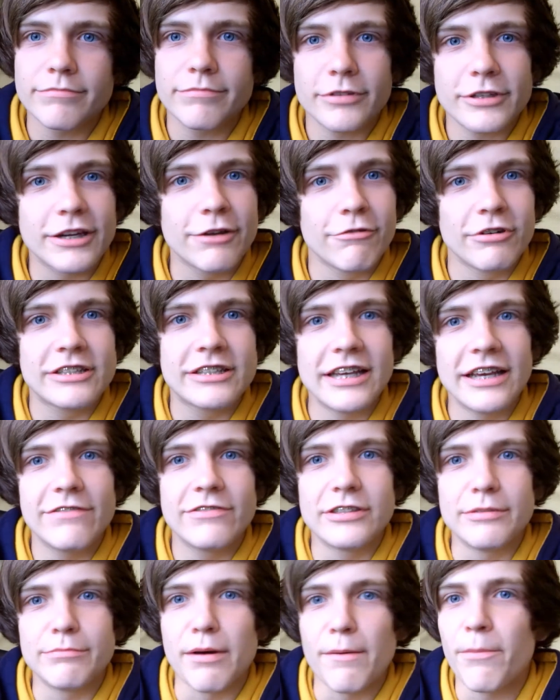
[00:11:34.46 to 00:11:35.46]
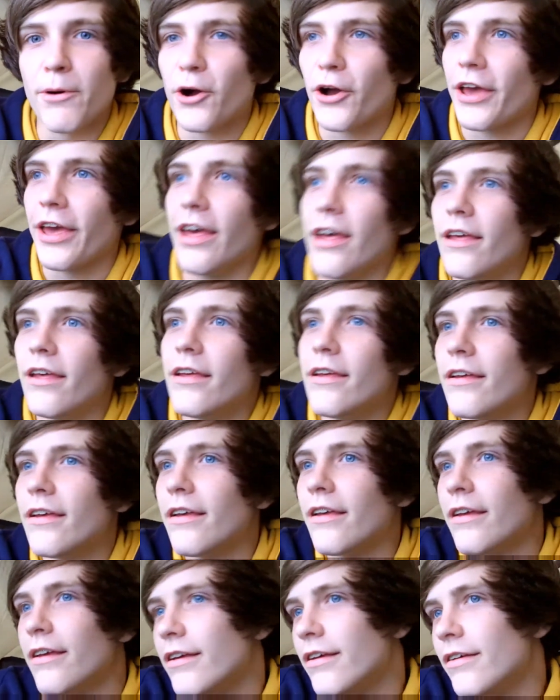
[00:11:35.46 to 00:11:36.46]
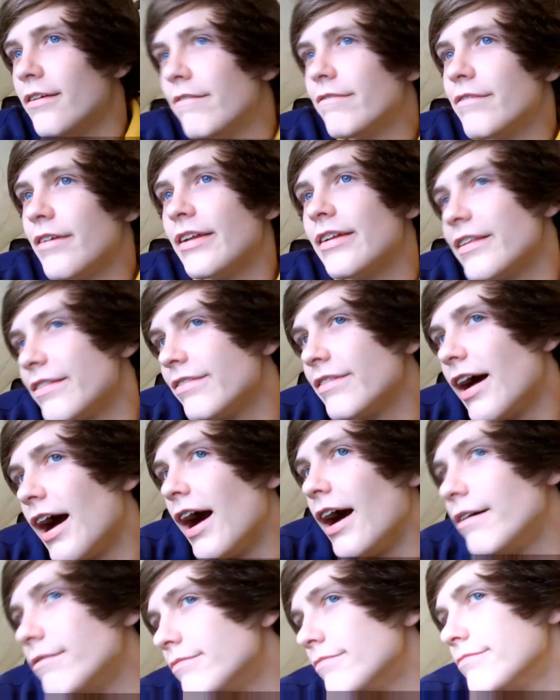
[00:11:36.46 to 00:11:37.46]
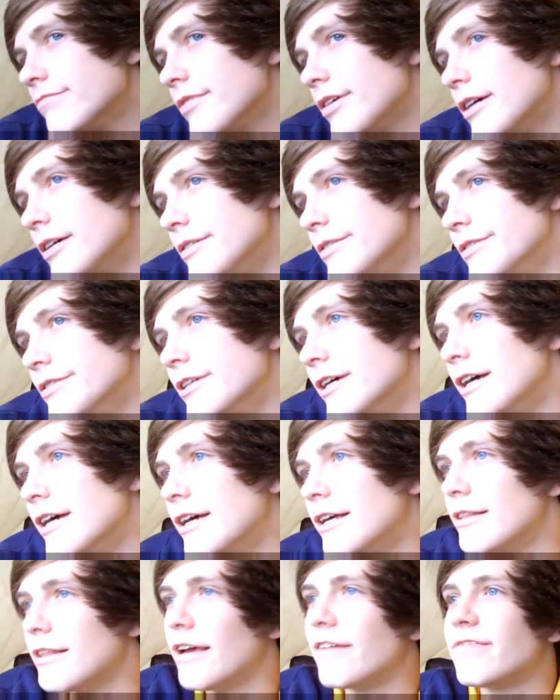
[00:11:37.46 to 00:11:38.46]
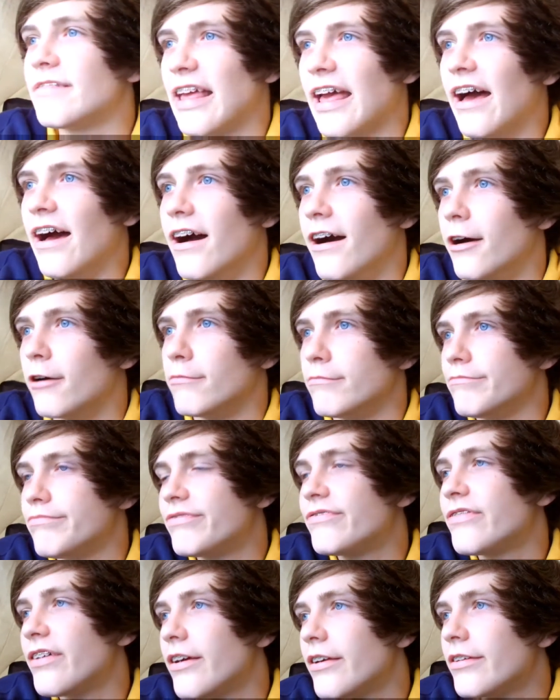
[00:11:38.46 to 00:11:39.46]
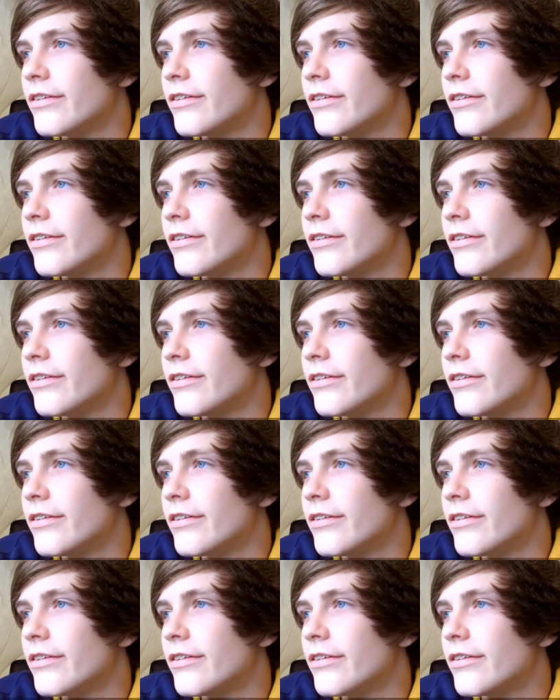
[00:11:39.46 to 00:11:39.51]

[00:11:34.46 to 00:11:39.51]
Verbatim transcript: bloody receiver's in my pocket. I did that and uh, left it at home. Pfft.